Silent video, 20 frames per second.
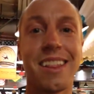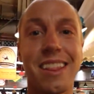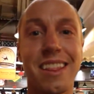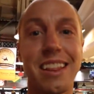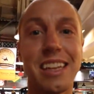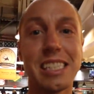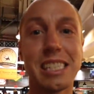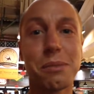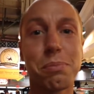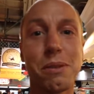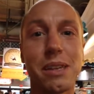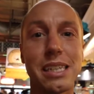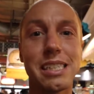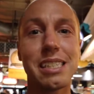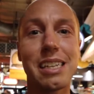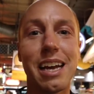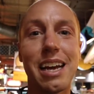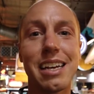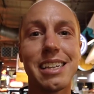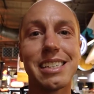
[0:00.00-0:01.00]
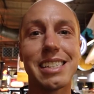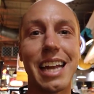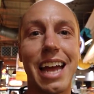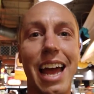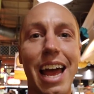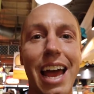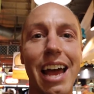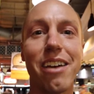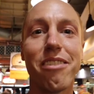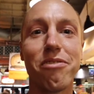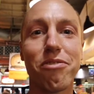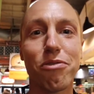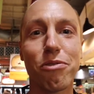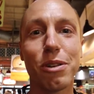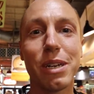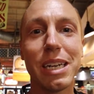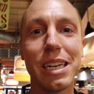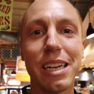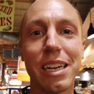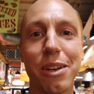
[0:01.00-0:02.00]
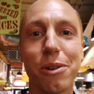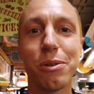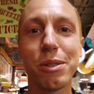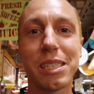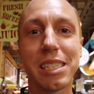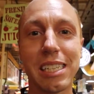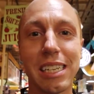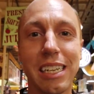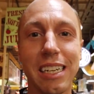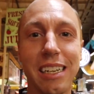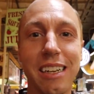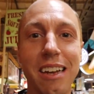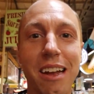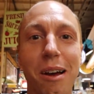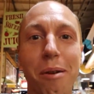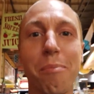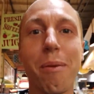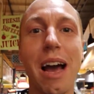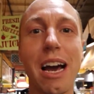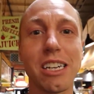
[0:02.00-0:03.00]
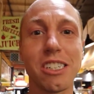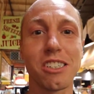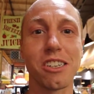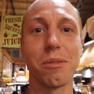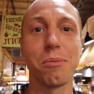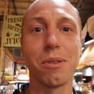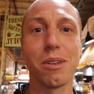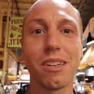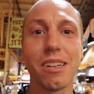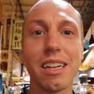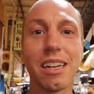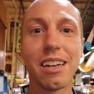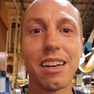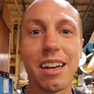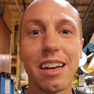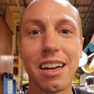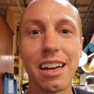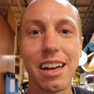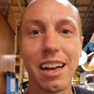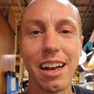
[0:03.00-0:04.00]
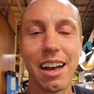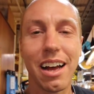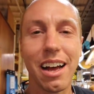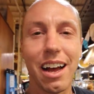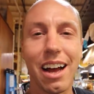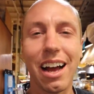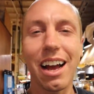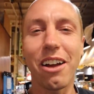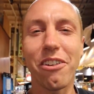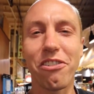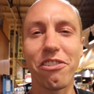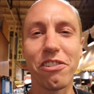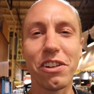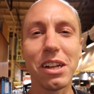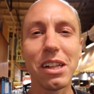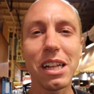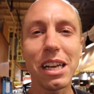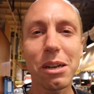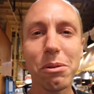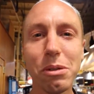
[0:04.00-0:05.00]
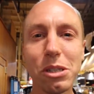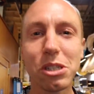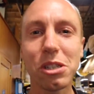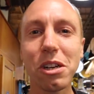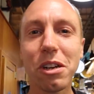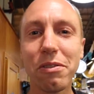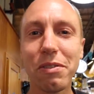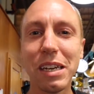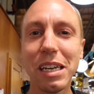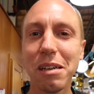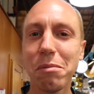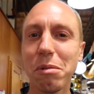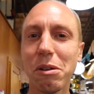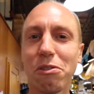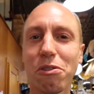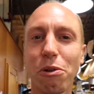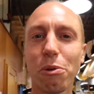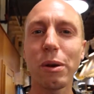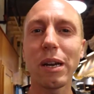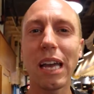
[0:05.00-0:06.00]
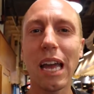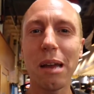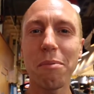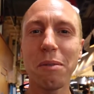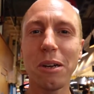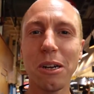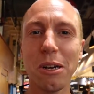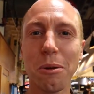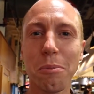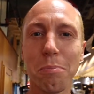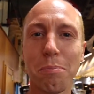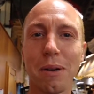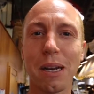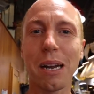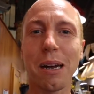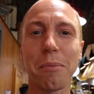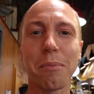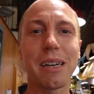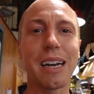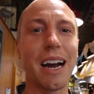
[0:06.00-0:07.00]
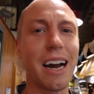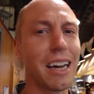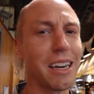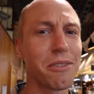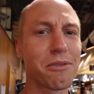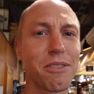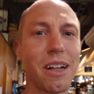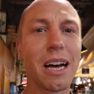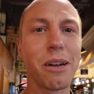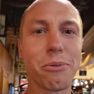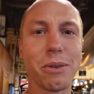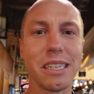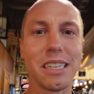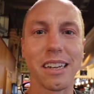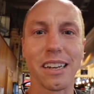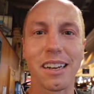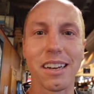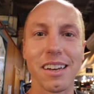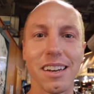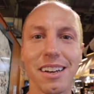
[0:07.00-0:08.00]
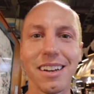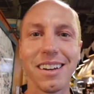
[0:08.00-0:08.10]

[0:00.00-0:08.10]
This place has every cuisine imaginable. I feel like we should have eaten before we came here, but I'm kind of glad we didn't.